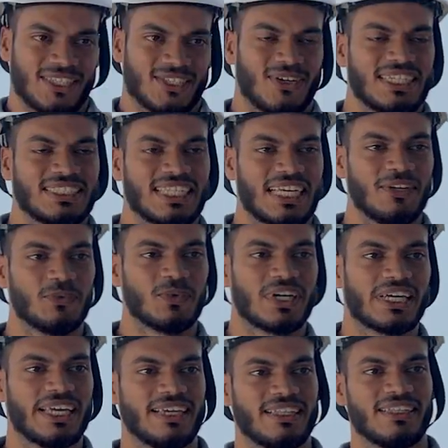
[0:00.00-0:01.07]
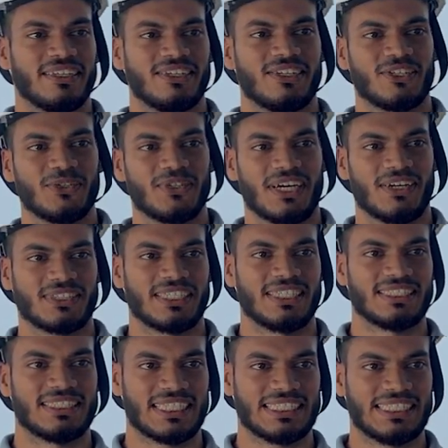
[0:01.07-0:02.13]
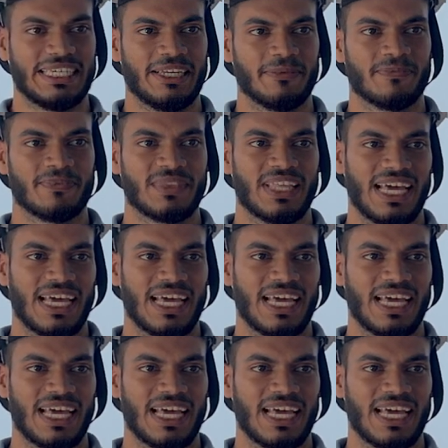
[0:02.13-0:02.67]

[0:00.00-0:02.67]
So I started working in the year two thousand sixteen,